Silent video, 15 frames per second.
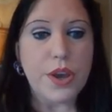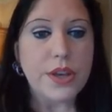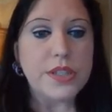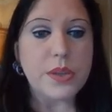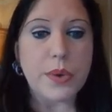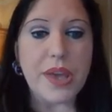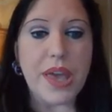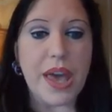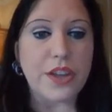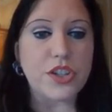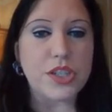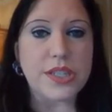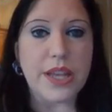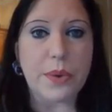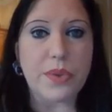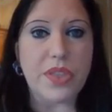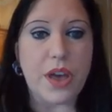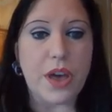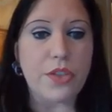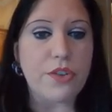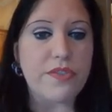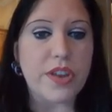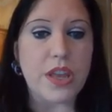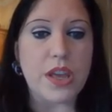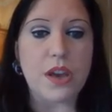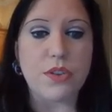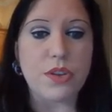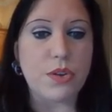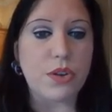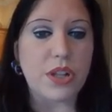So again, just like with the other
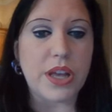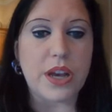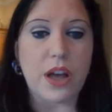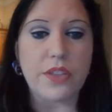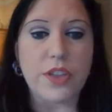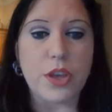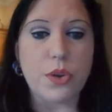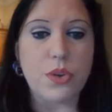video, you click on the